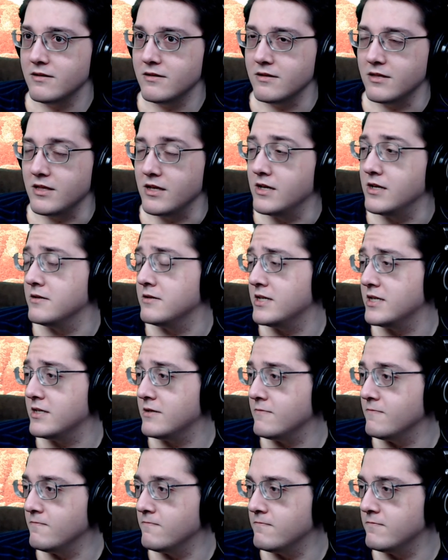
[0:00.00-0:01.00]
the
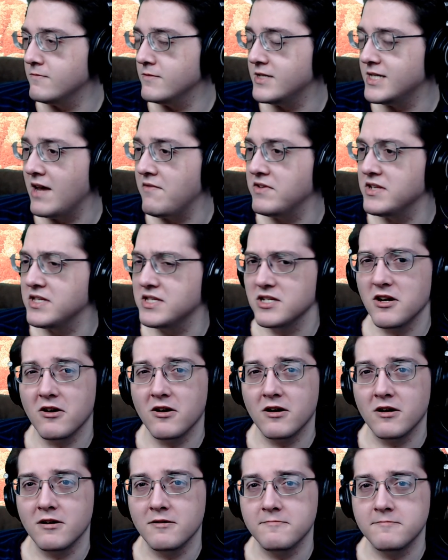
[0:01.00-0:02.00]
seven
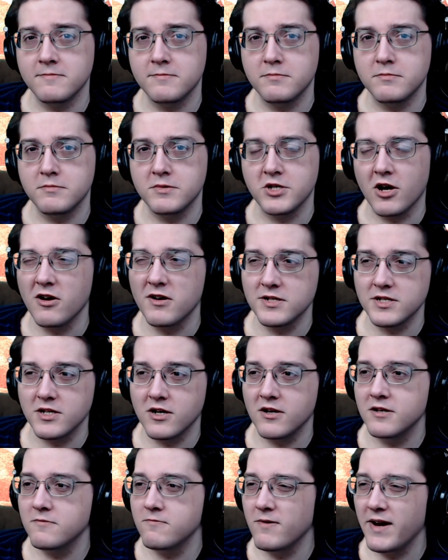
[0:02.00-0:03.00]
star
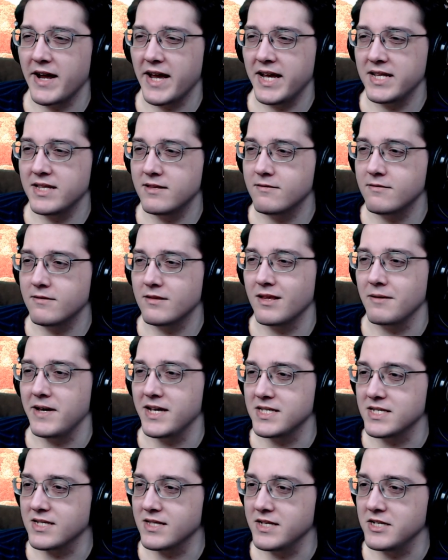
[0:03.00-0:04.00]
Charizard raid, they
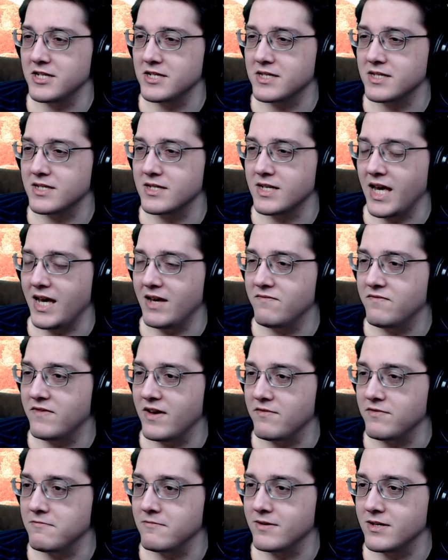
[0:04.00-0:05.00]
basically just gave
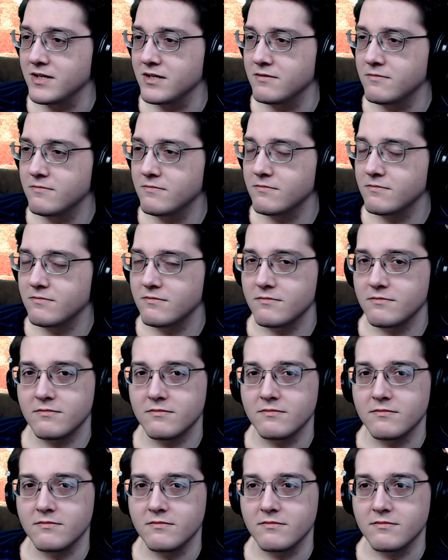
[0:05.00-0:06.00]
everyone
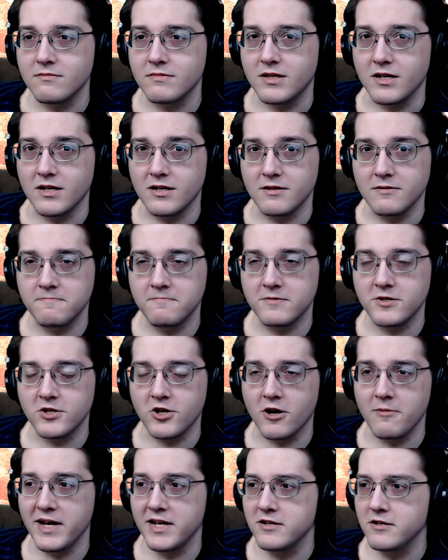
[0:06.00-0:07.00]
the
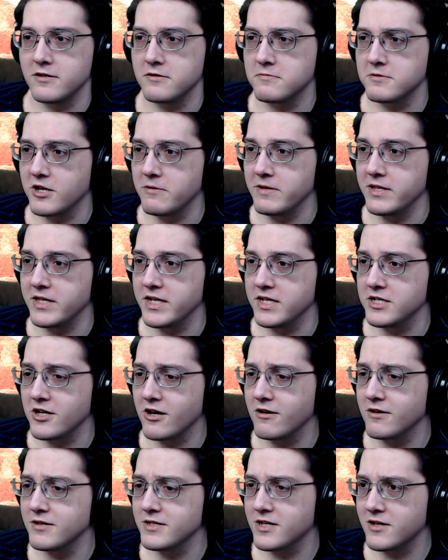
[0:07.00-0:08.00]
Charmander, Charmeleon,
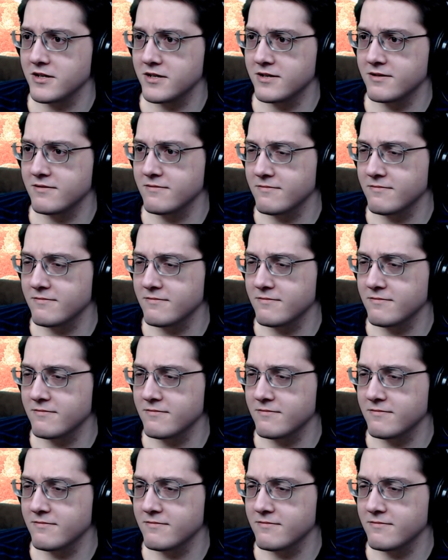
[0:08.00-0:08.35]
Charizard